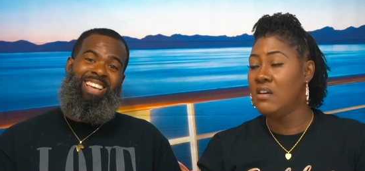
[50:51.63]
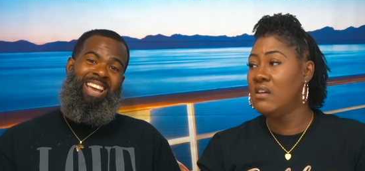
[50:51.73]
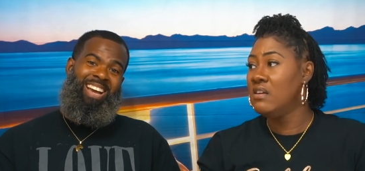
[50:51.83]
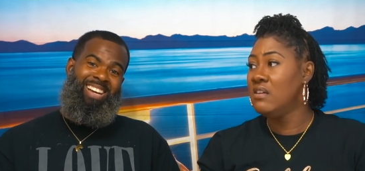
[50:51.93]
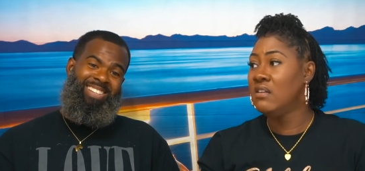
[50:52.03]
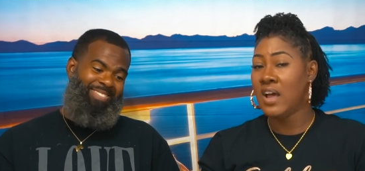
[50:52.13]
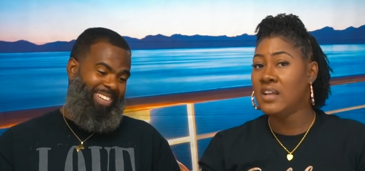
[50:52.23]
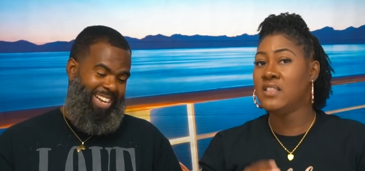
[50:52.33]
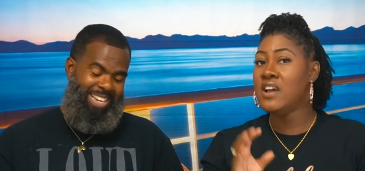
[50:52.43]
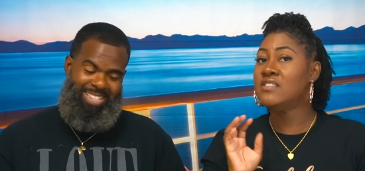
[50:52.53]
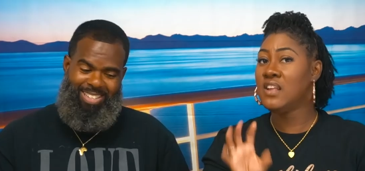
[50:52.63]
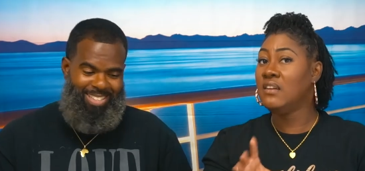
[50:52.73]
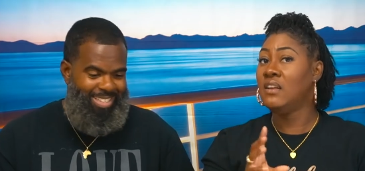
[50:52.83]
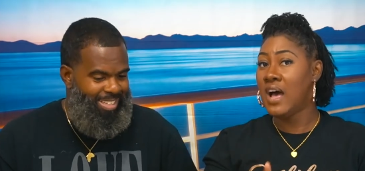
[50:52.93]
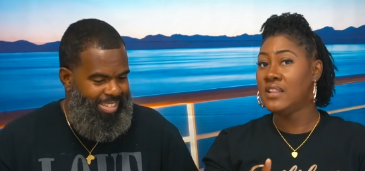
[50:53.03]
Speaker 1: Yeah. Like right. there's a
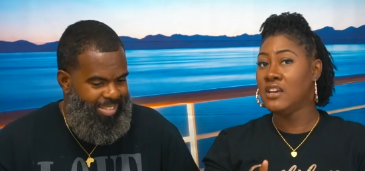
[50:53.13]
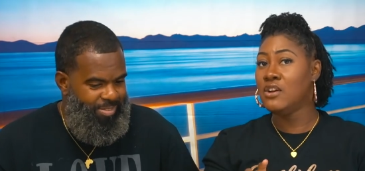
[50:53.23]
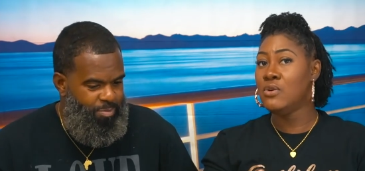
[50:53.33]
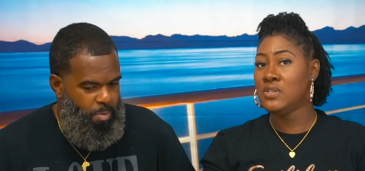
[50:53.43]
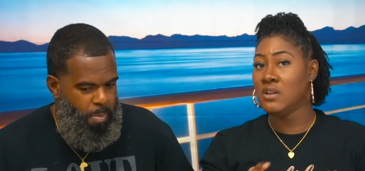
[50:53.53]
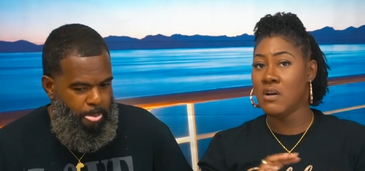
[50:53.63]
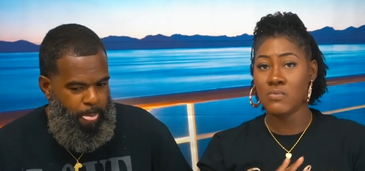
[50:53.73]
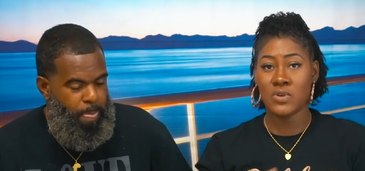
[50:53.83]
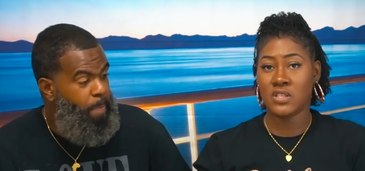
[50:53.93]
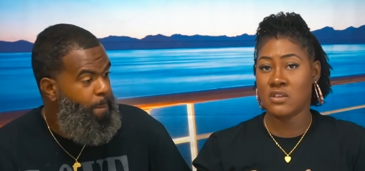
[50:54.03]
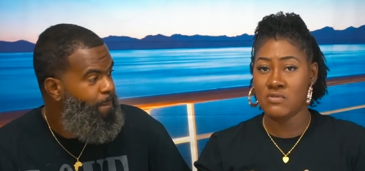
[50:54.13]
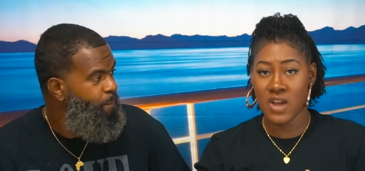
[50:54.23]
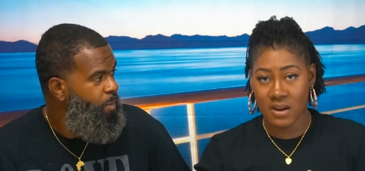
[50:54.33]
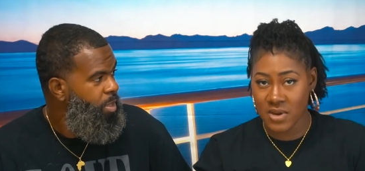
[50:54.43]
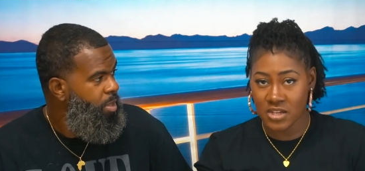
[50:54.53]
lot that goes along with it. You
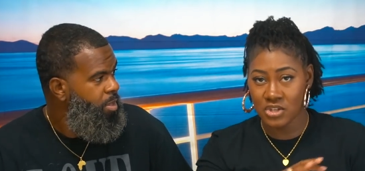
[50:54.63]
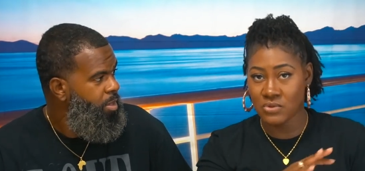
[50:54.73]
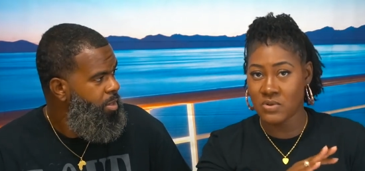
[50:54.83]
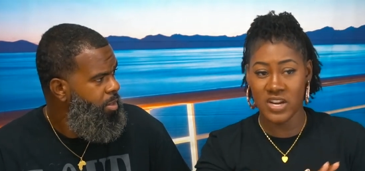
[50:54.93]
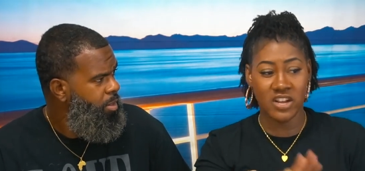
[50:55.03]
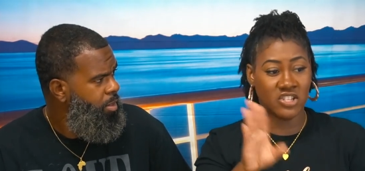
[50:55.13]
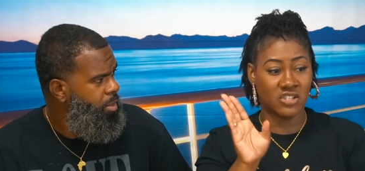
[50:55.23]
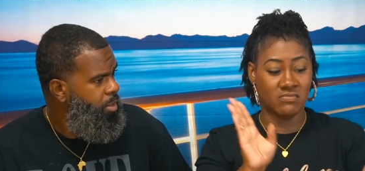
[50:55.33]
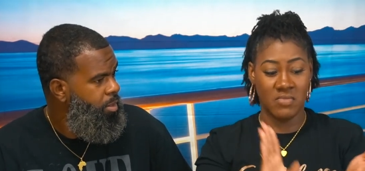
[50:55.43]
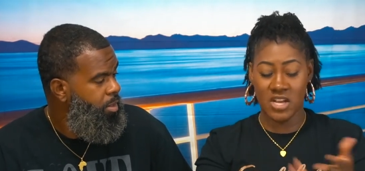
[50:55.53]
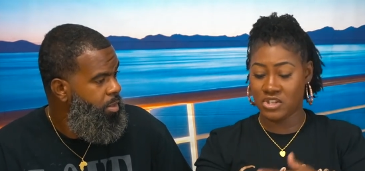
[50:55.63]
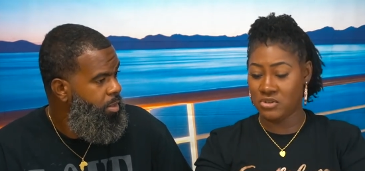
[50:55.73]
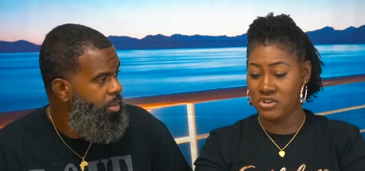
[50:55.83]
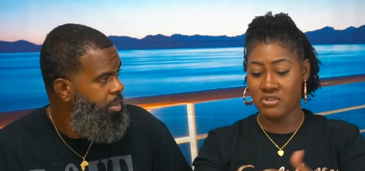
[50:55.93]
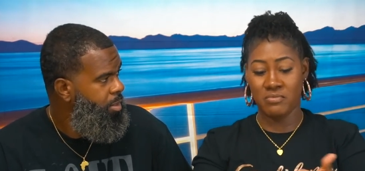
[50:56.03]
got to make sure they're making
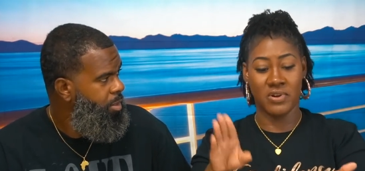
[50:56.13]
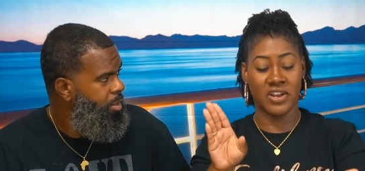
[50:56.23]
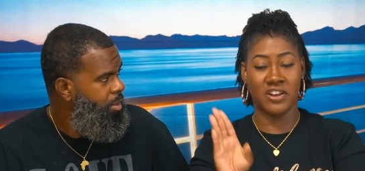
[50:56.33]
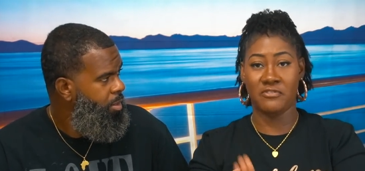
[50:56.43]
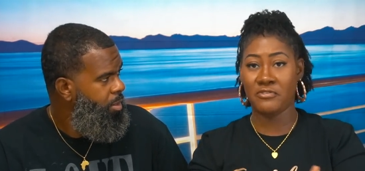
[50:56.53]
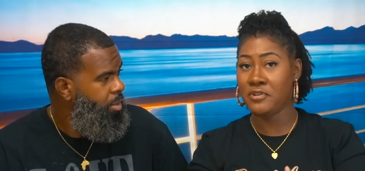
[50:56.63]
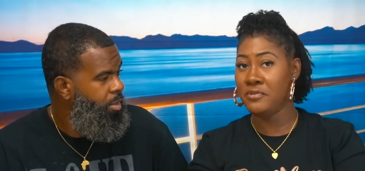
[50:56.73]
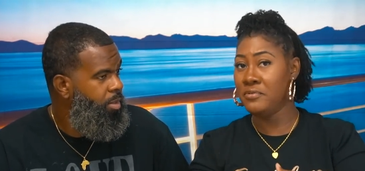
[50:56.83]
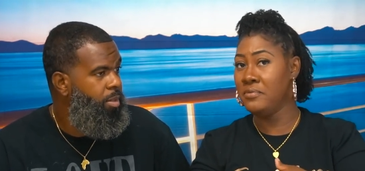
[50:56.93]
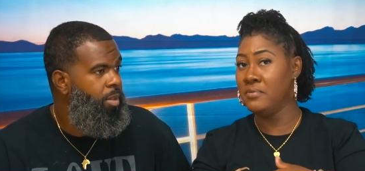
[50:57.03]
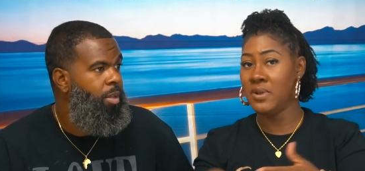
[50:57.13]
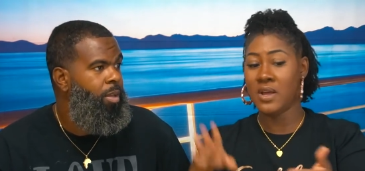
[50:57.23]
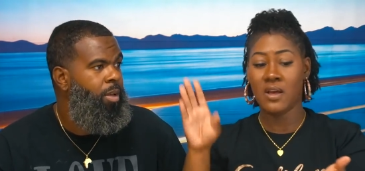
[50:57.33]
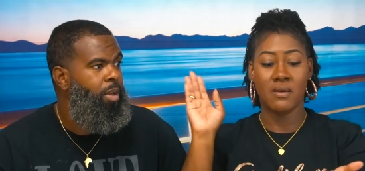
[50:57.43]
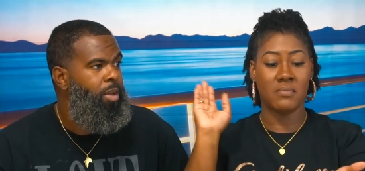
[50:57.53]
sure you don't bring any fruit
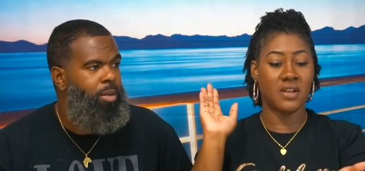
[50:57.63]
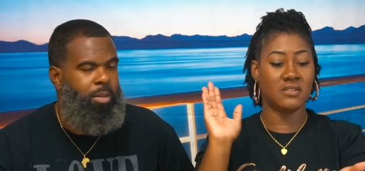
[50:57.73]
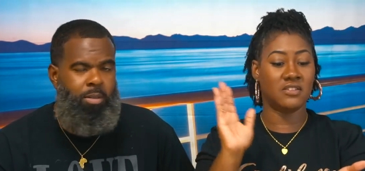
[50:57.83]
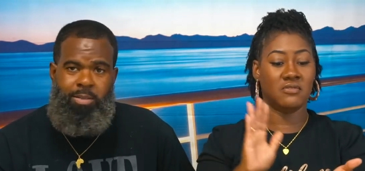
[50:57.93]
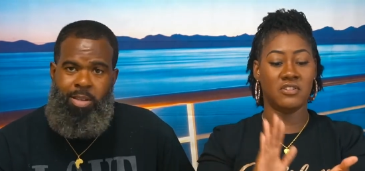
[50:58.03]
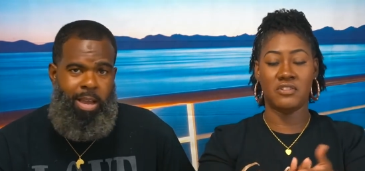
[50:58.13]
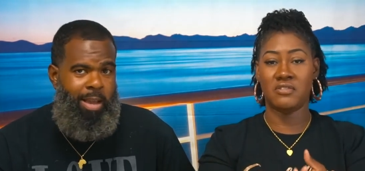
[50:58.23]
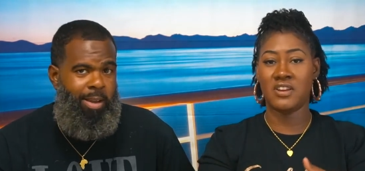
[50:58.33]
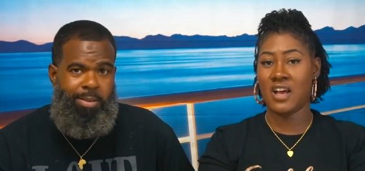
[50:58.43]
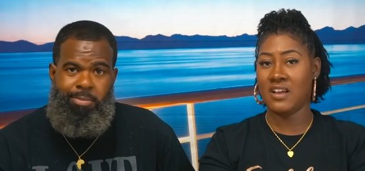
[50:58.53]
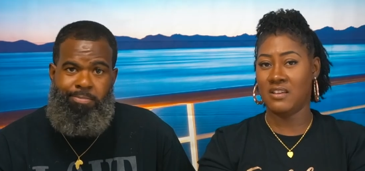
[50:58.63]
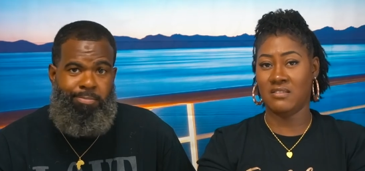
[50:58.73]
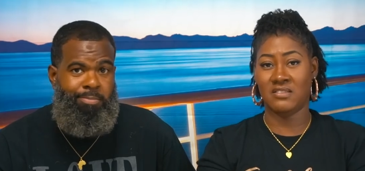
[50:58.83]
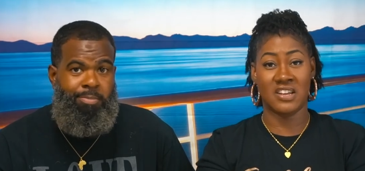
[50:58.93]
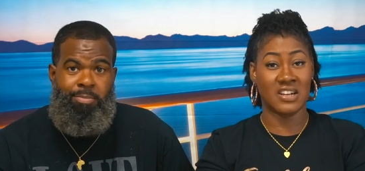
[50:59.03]
making sure yeah. you're not
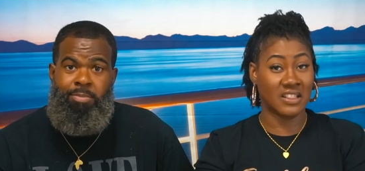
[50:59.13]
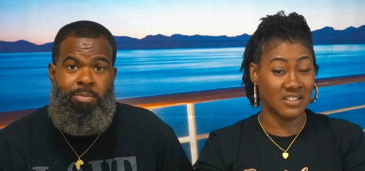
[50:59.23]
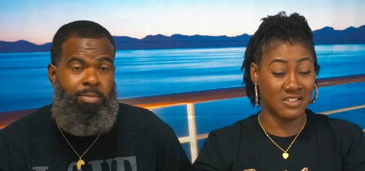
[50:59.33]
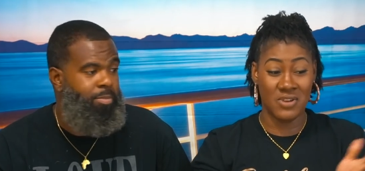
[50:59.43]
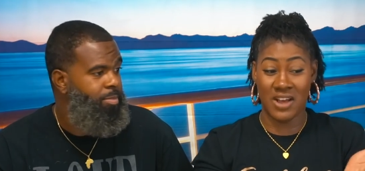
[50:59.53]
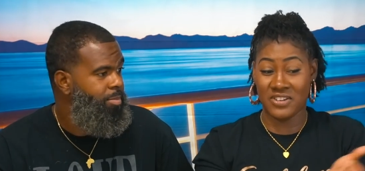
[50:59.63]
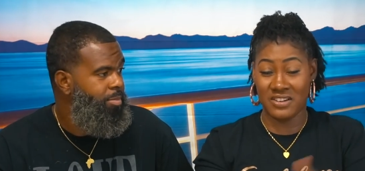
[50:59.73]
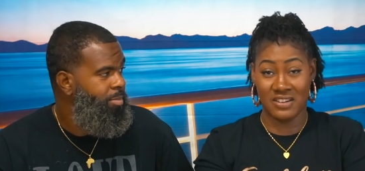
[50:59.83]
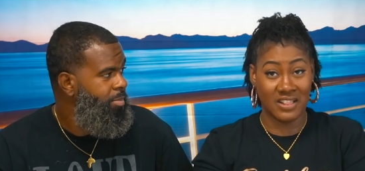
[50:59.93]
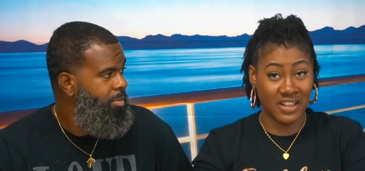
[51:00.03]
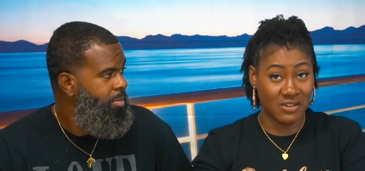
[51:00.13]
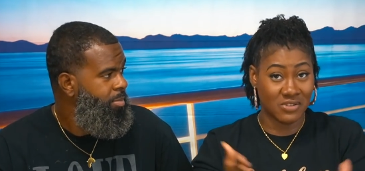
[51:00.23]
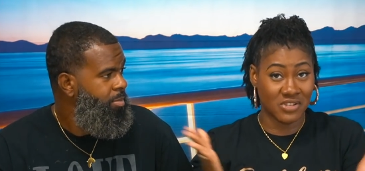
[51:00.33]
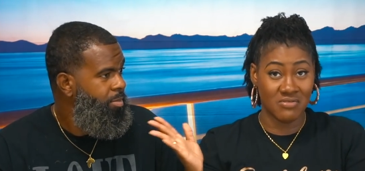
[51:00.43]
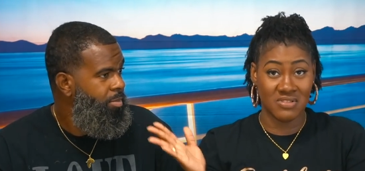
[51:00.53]
you have to declare
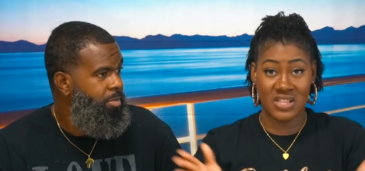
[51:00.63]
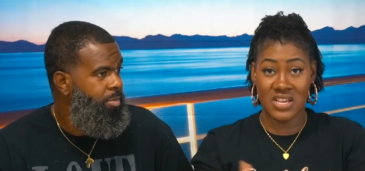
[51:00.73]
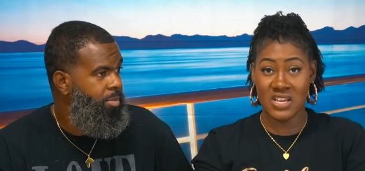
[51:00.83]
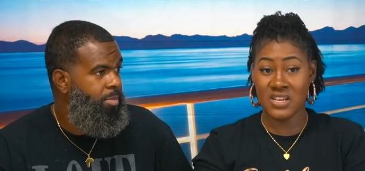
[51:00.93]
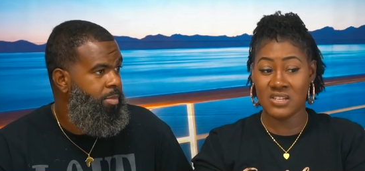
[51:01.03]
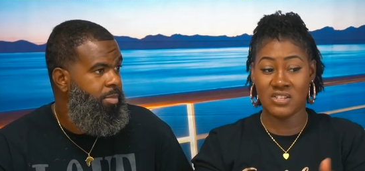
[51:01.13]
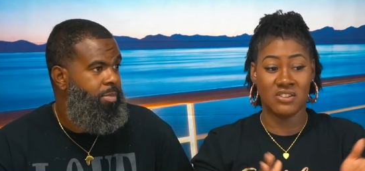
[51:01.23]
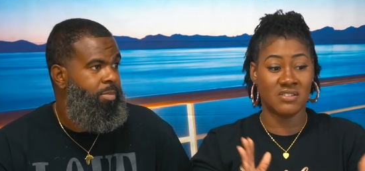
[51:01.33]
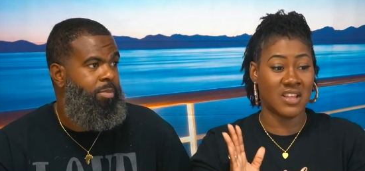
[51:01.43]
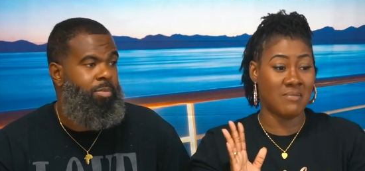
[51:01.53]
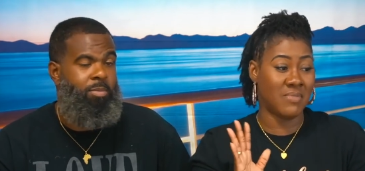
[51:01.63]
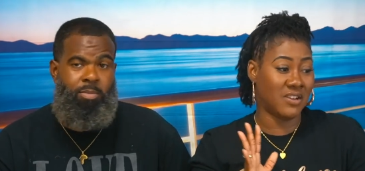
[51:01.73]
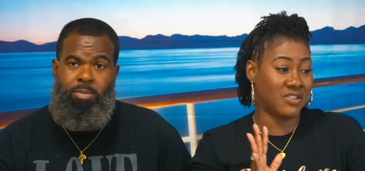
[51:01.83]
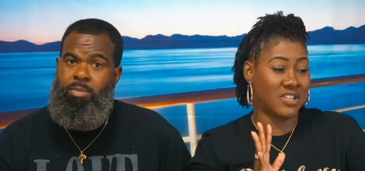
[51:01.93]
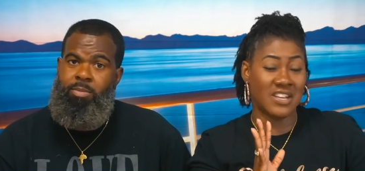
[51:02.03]
certain things. You, they
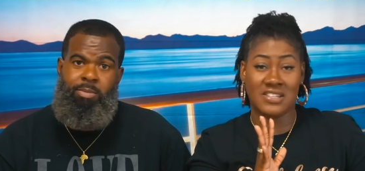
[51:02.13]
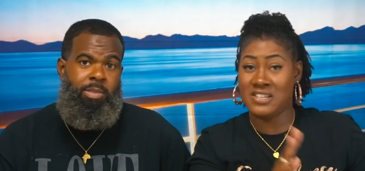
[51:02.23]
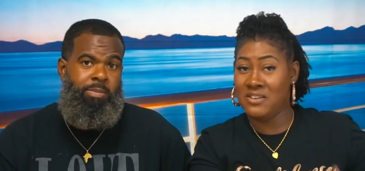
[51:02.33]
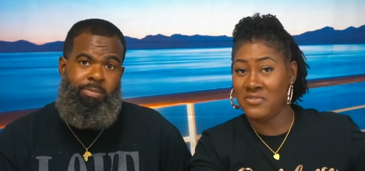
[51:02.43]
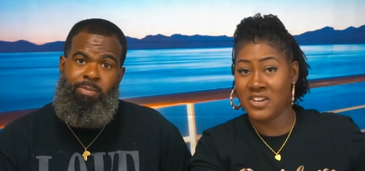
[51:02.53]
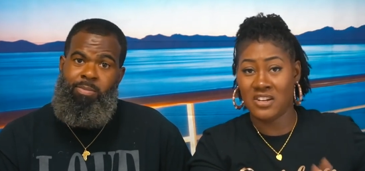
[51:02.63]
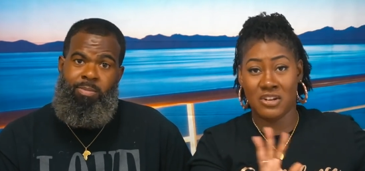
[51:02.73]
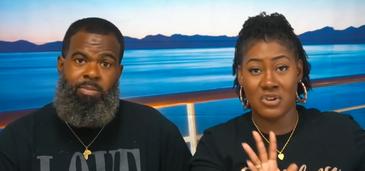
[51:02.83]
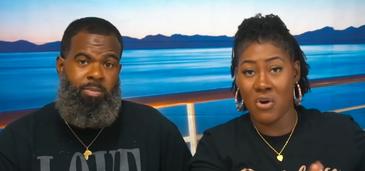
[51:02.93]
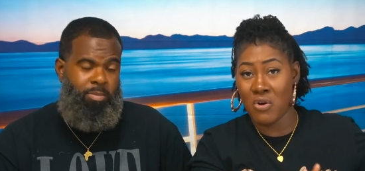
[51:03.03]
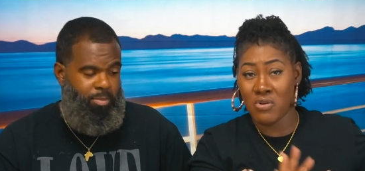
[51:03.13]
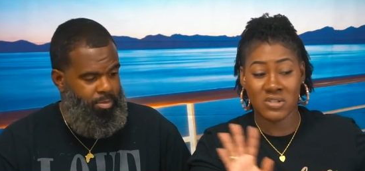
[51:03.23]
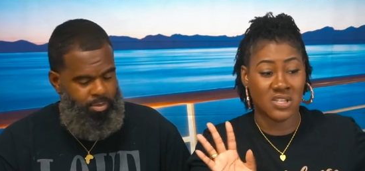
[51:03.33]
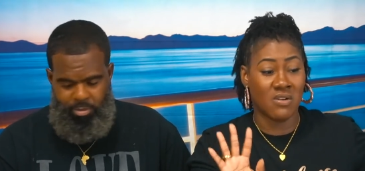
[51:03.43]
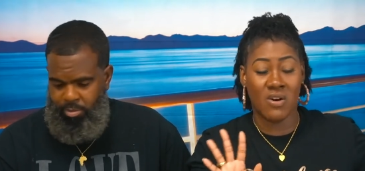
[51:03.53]
making they sniffing and the
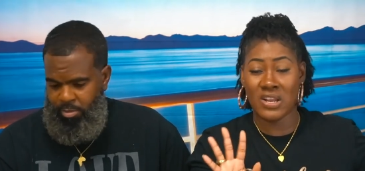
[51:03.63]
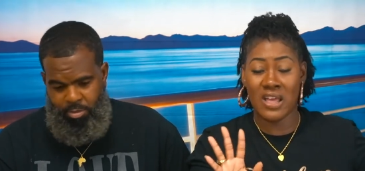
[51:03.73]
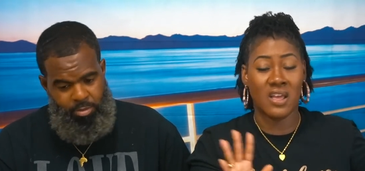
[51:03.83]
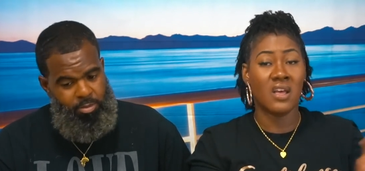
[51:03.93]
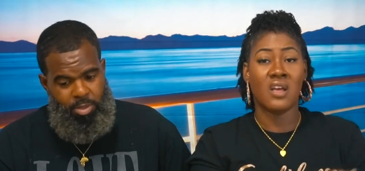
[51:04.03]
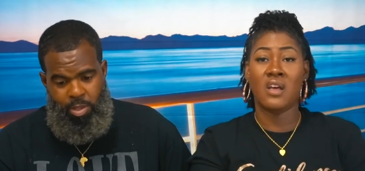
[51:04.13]
dogs and all that.